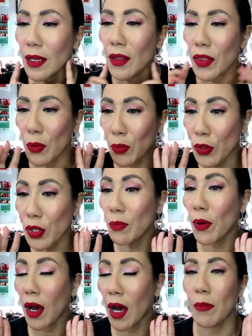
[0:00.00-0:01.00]
The Beauty
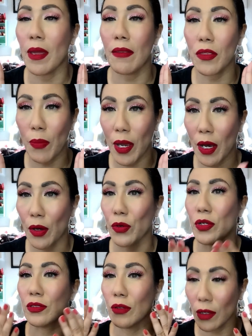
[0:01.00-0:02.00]
Balm and the powder
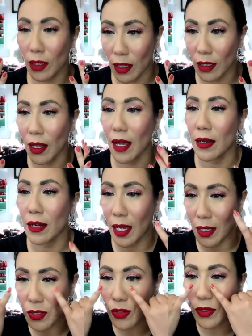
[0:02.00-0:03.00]
is looking a lot nicer.